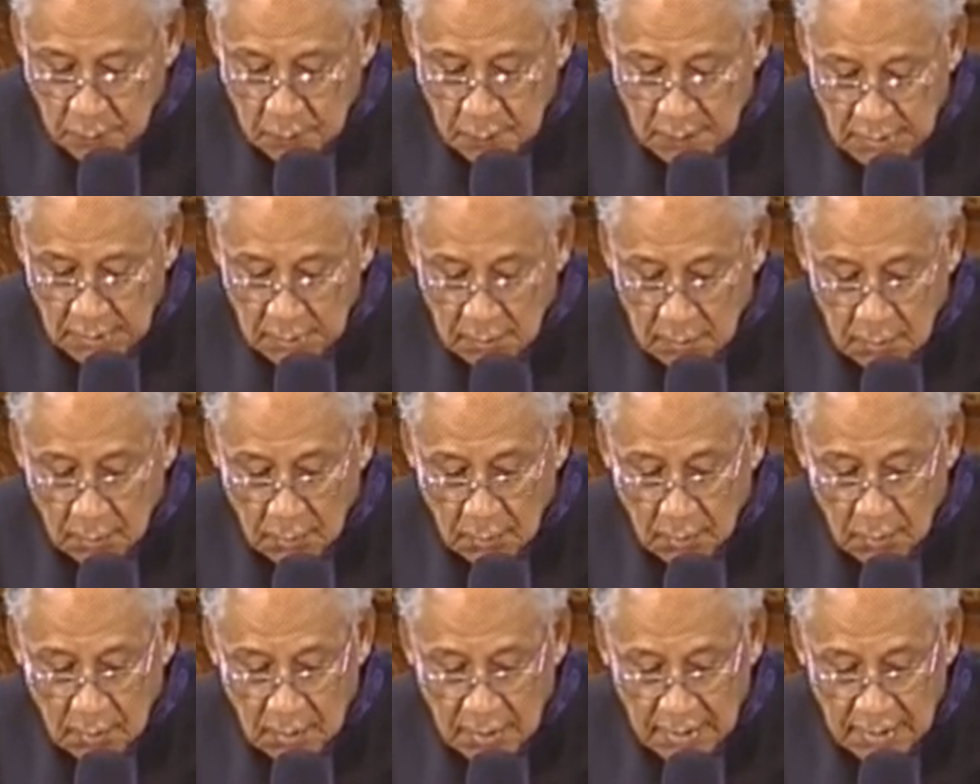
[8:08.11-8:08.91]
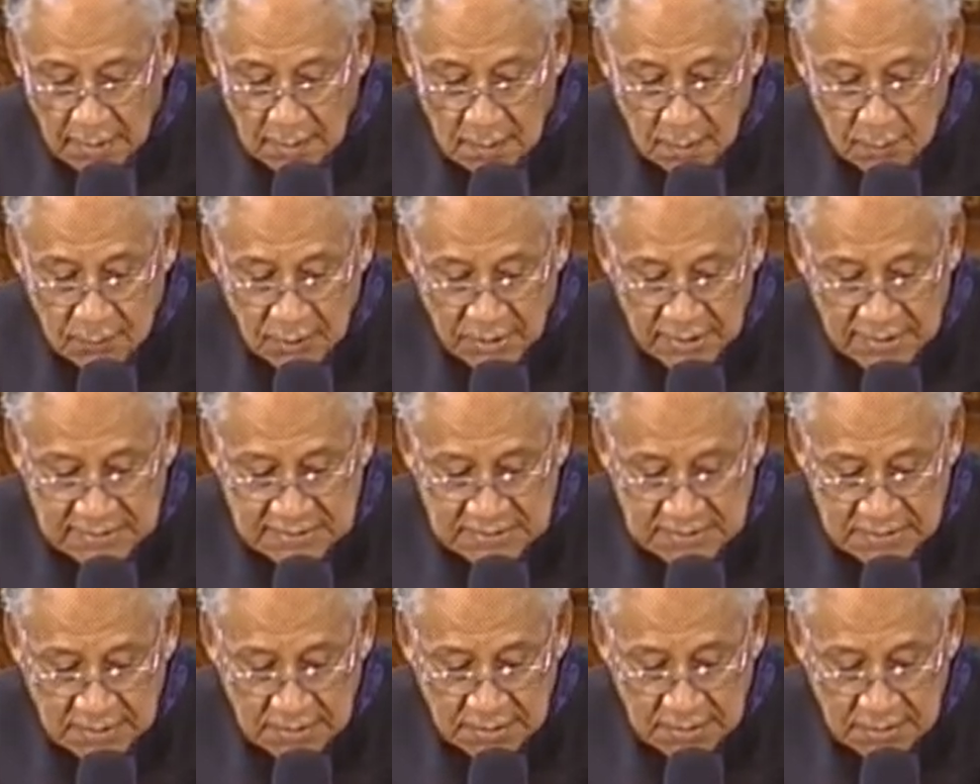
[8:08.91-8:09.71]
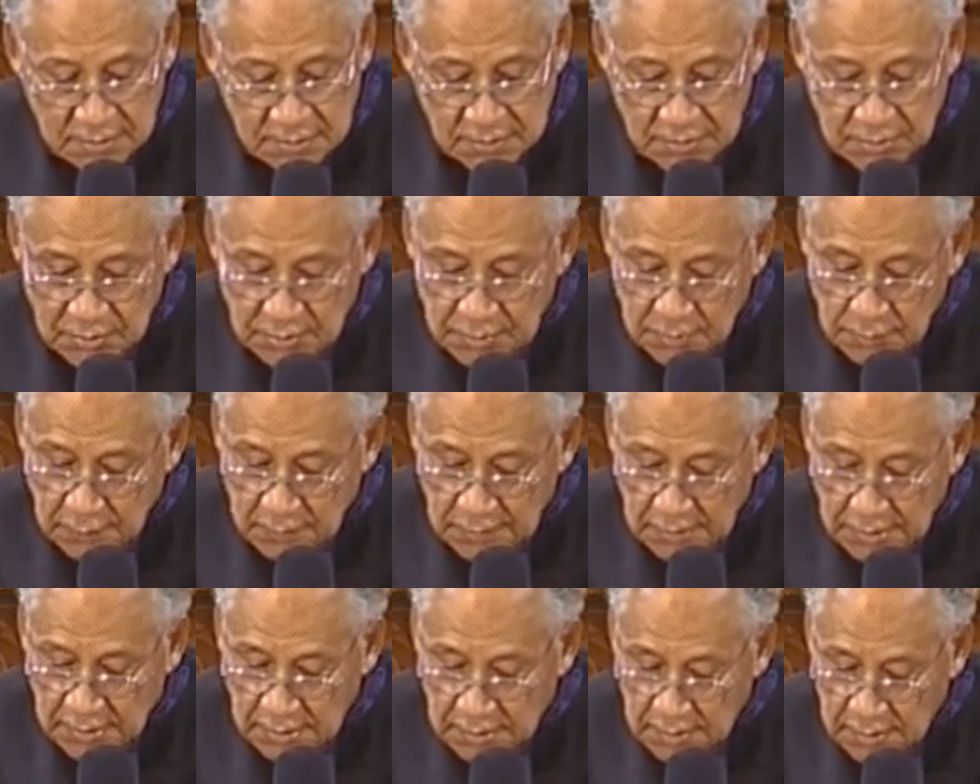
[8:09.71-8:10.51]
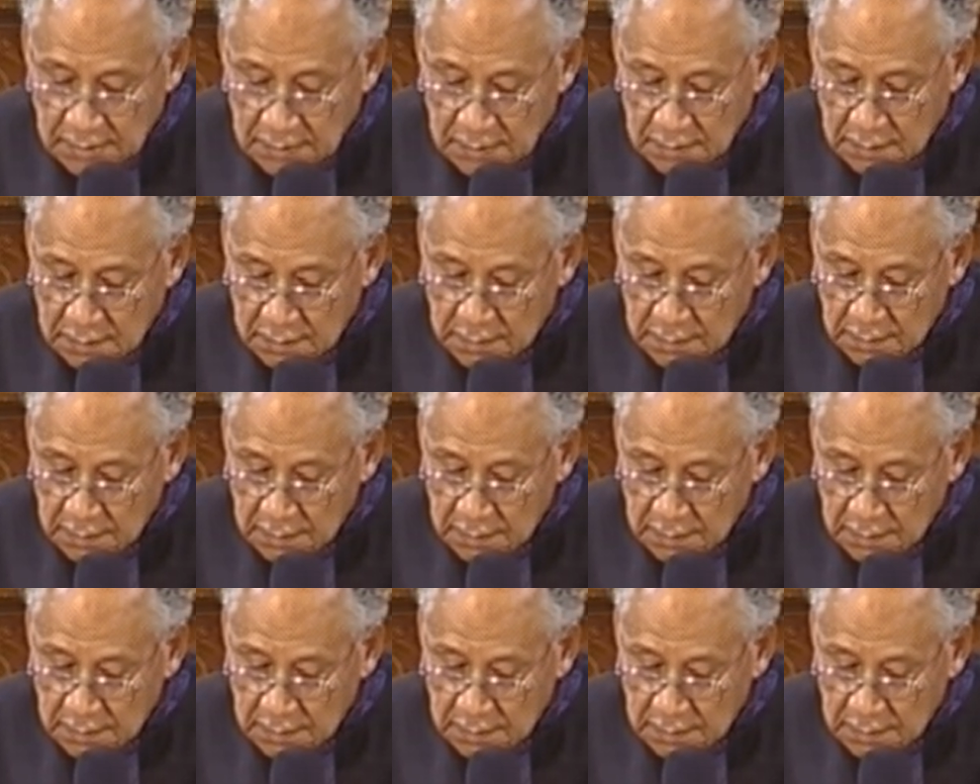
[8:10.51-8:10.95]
May the Lord add a blessing to the reading